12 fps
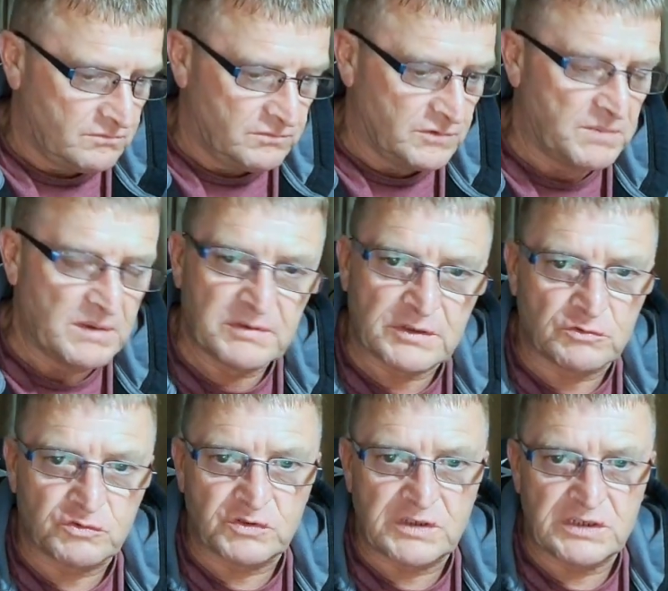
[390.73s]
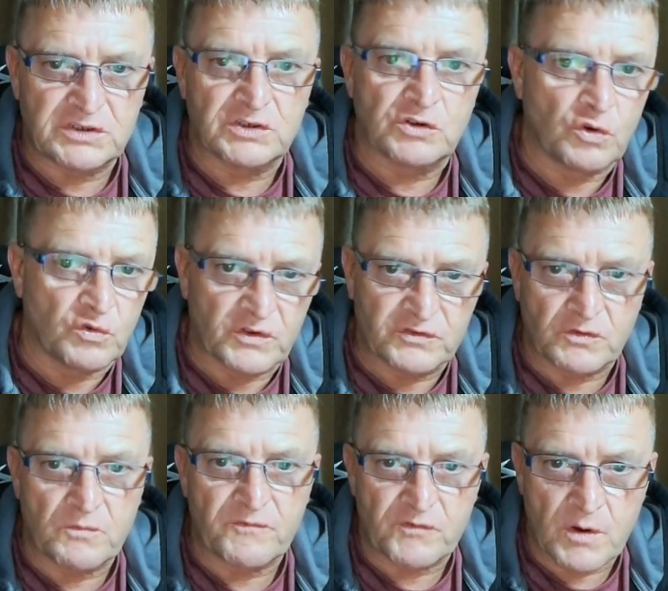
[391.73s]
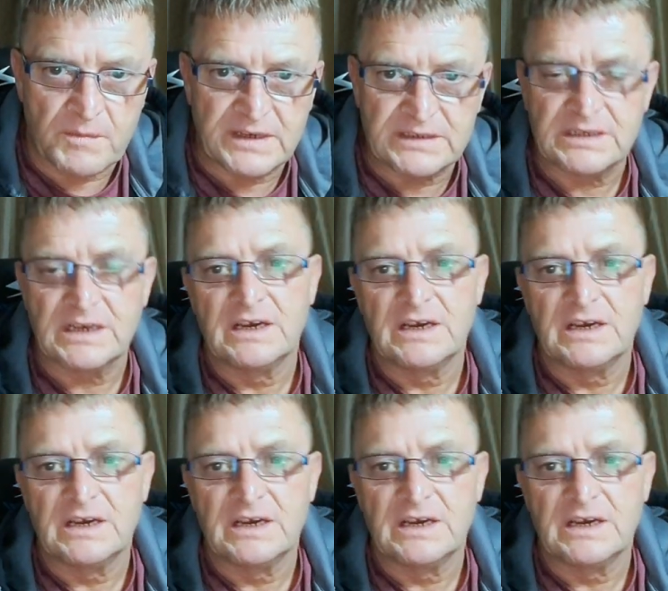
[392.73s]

the biblical tradition and all that's come from it,